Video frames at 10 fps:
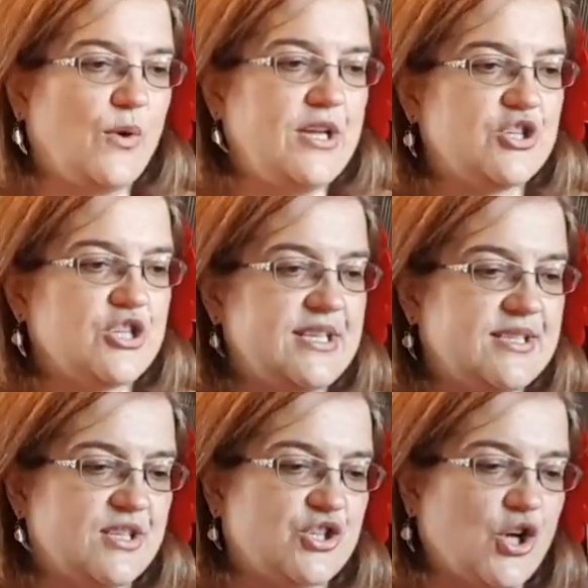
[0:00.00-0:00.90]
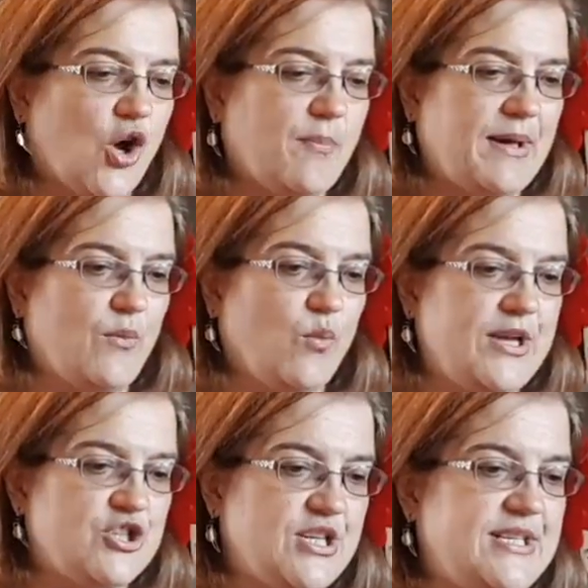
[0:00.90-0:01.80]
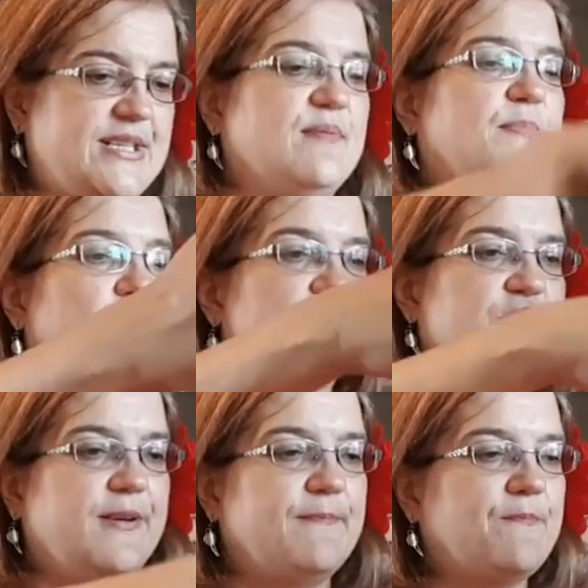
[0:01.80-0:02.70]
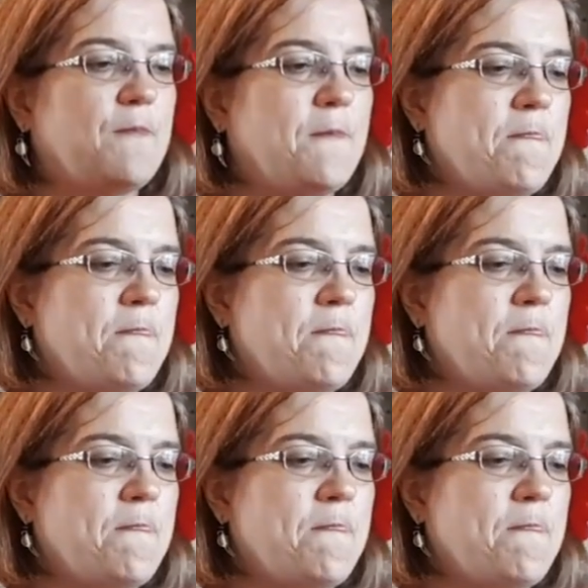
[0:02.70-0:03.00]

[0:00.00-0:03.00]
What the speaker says: which is the top and which is the bottom